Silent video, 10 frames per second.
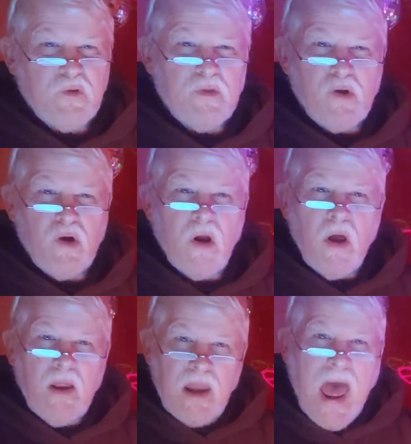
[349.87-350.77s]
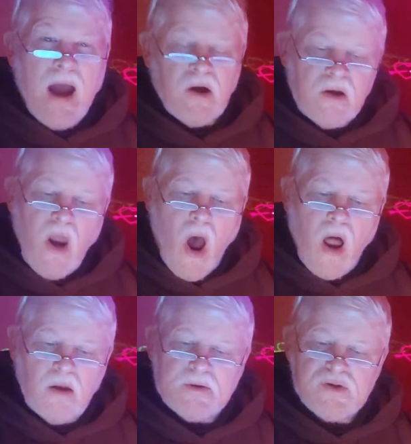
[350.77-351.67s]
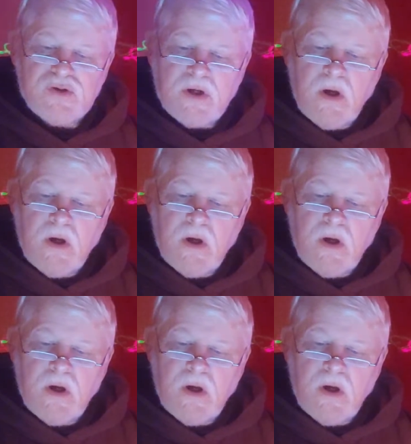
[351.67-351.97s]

for their lack of knowledge.